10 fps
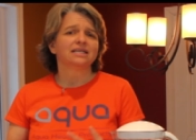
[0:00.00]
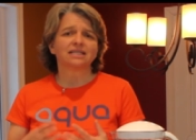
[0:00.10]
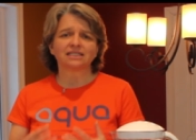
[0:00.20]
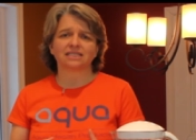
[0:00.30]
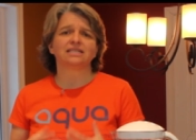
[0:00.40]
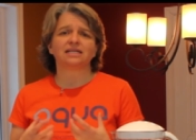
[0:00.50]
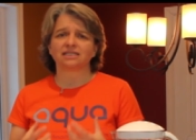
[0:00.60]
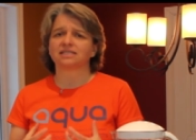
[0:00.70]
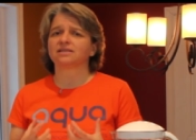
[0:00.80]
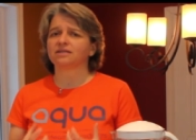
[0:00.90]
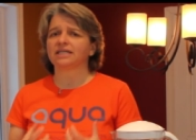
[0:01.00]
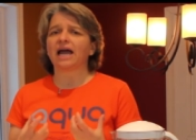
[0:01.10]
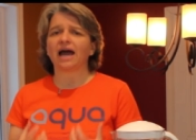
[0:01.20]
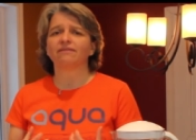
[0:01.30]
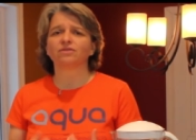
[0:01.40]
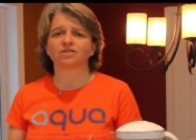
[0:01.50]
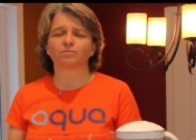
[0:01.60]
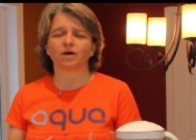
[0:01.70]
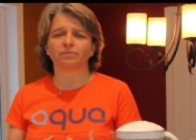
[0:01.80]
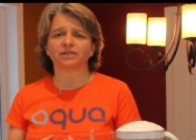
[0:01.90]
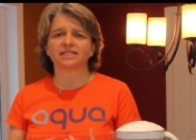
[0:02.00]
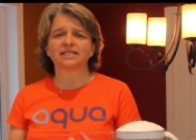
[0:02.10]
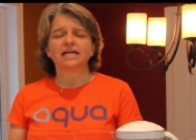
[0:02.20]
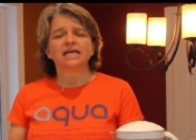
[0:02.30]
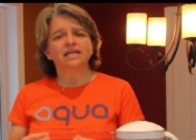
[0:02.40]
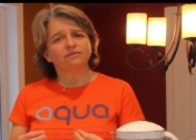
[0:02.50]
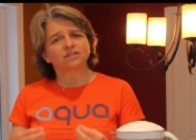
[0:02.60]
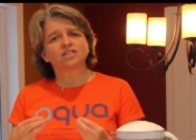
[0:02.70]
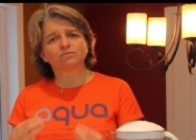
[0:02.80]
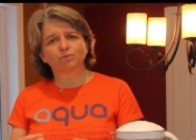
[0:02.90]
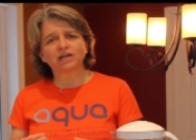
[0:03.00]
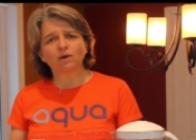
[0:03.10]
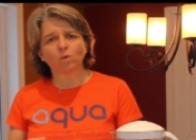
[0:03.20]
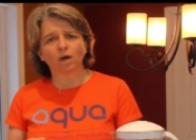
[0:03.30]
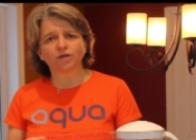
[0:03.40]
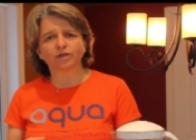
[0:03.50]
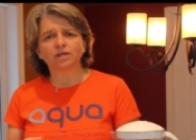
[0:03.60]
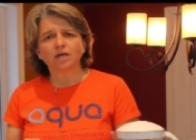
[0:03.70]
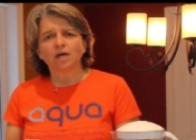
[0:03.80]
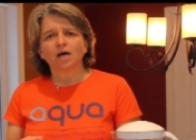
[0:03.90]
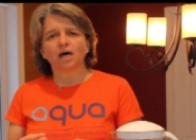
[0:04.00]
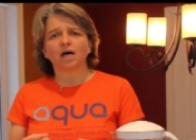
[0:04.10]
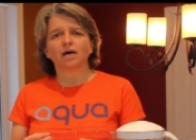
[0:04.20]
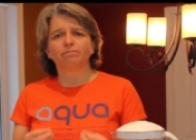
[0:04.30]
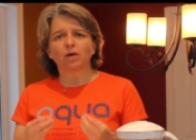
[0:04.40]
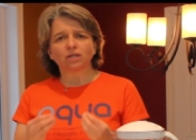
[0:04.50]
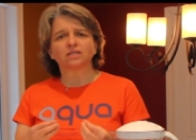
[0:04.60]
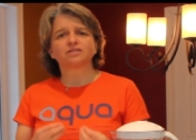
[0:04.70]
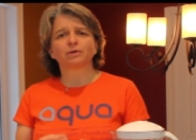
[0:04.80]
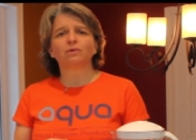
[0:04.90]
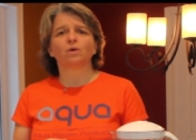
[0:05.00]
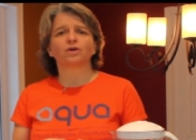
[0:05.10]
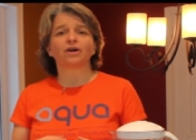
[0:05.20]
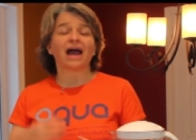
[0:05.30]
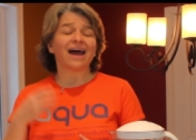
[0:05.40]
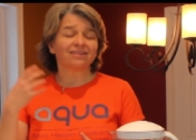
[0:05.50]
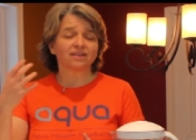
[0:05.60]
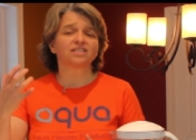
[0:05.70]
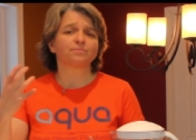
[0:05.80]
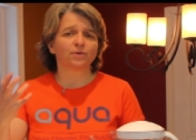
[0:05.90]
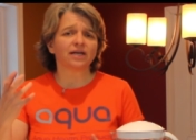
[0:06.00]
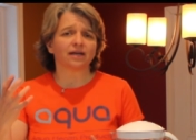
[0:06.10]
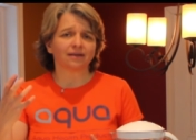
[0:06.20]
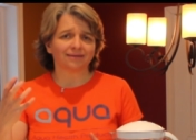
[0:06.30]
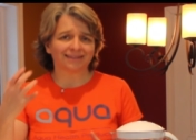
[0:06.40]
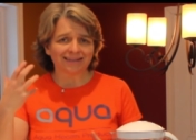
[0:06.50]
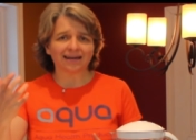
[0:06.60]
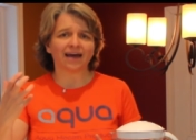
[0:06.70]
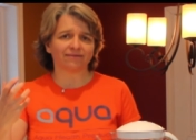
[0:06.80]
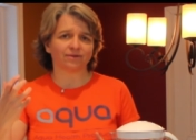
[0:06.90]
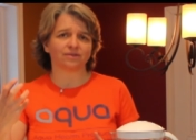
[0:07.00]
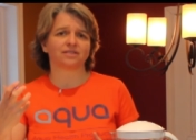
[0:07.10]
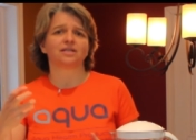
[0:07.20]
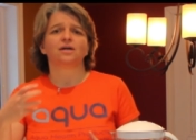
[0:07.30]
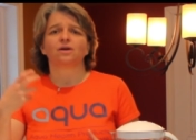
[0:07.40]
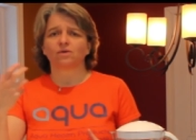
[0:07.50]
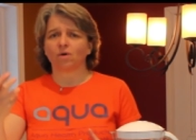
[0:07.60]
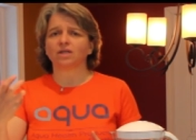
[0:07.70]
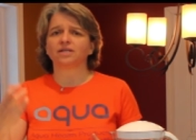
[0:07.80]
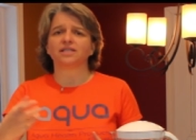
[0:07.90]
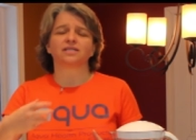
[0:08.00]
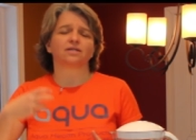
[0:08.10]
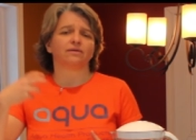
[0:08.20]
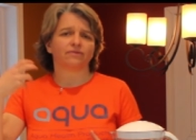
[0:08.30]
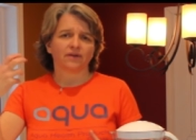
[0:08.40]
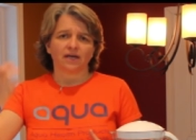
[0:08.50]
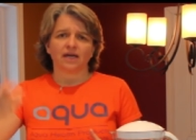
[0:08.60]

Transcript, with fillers: doesn't necessarily have those properties. Even spring water, uh, bottled spring water at the spring did have those qualities of